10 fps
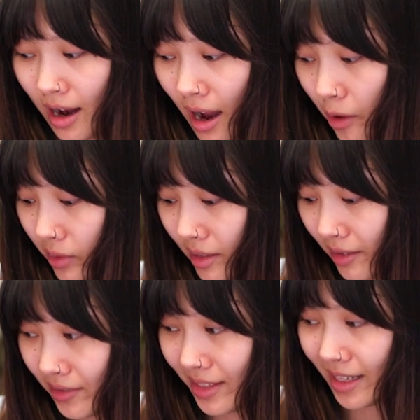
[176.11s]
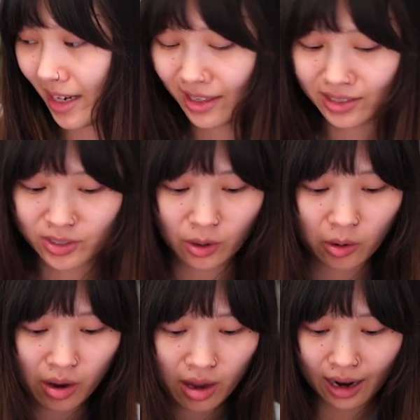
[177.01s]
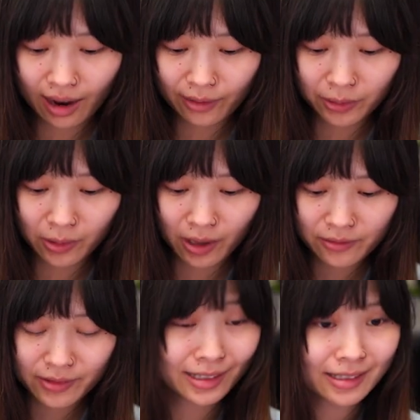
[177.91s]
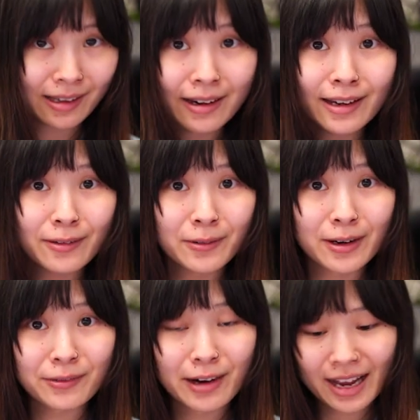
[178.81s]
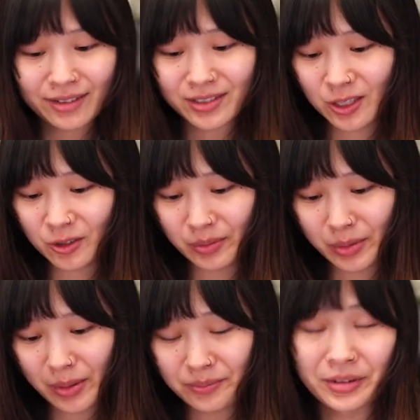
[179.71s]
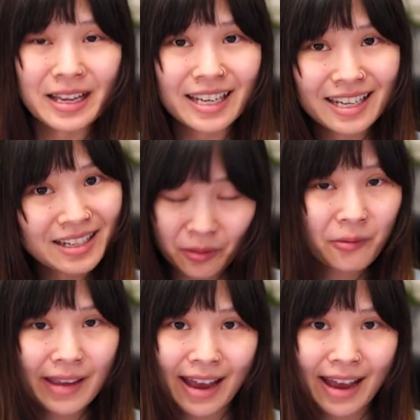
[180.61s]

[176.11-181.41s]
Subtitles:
I was devastated. So I have a lot of anxiety whenever I have to trim them, but we